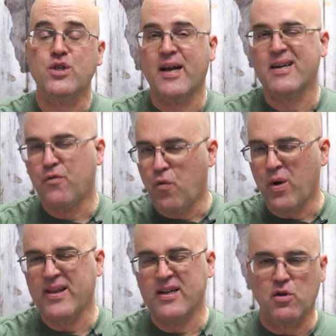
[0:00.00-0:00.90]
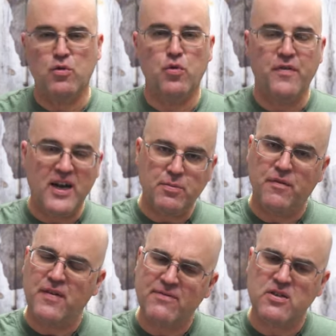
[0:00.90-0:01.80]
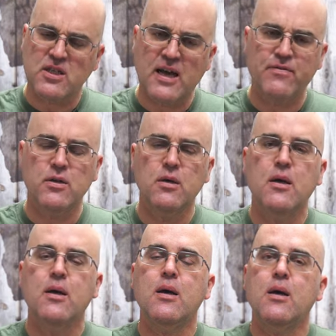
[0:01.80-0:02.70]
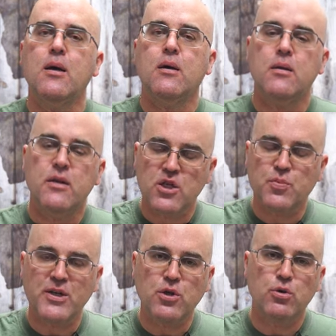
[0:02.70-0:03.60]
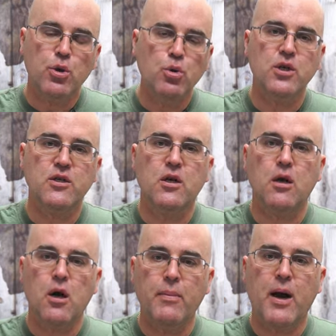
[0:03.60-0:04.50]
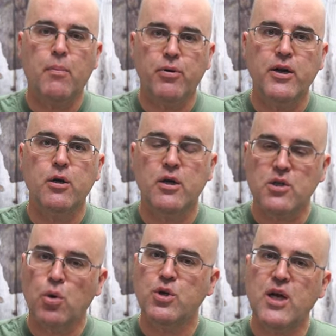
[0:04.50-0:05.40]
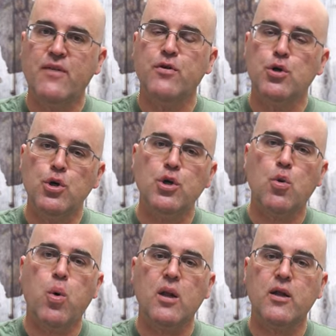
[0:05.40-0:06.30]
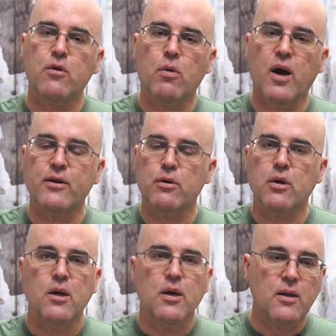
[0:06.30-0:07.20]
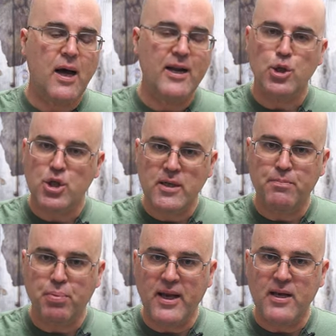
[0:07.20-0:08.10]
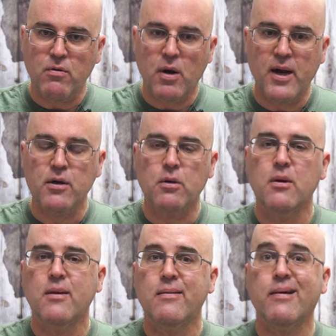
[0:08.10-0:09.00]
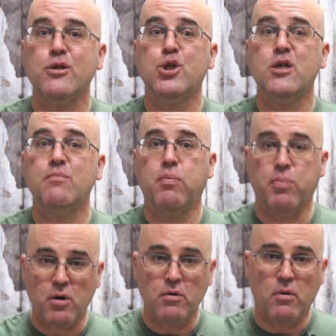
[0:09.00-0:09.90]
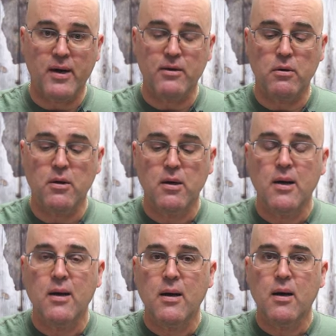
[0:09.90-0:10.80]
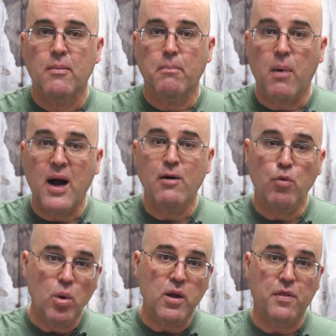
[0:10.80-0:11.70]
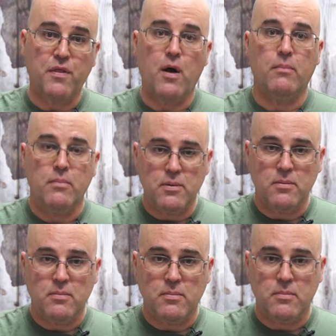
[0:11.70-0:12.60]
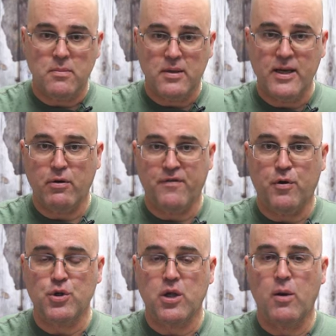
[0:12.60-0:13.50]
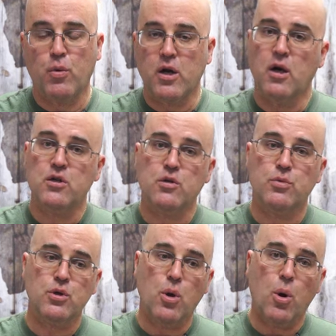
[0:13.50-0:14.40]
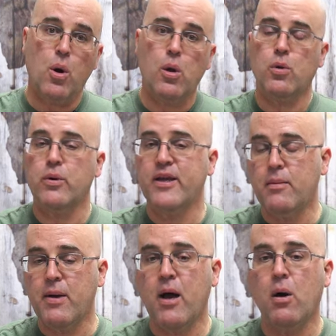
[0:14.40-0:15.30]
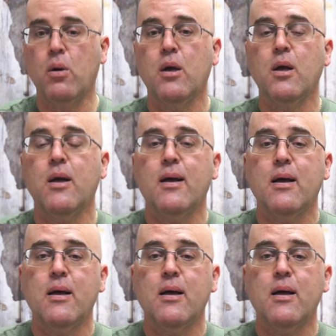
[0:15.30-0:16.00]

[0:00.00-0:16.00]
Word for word: four seconds. Four, I think, is a little too fast, but five to seven, the espresso usually is going to come out pretty good as long as you have a good quality grinder, not a cheap blade grinder, not a cheap burr grinder. My rule of thumb here at First Line when customers call or email,